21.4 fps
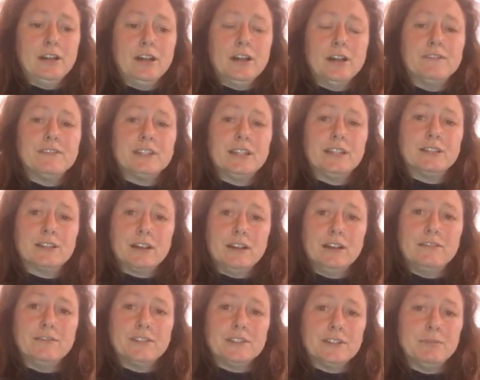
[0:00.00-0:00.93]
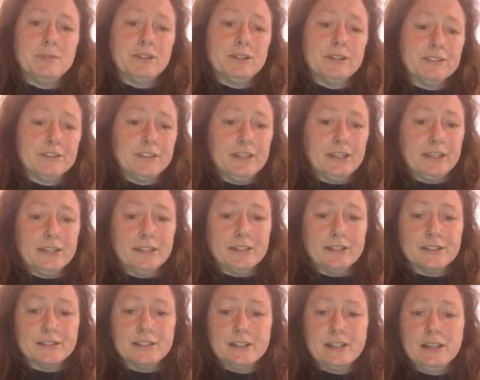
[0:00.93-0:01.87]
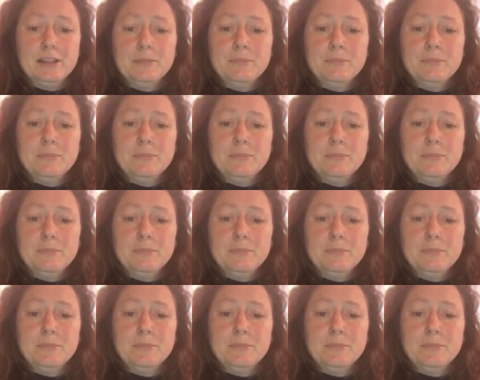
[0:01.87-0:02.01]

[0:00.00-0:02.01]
have said kind of similar things.